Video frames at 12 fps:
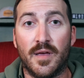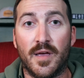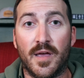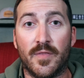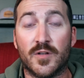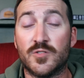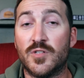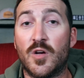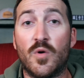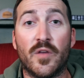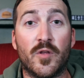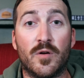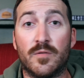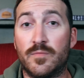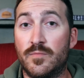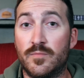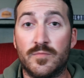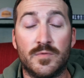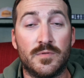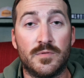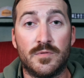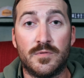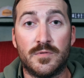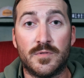And there's no other
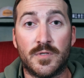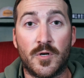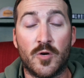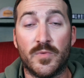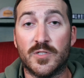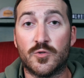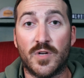tournament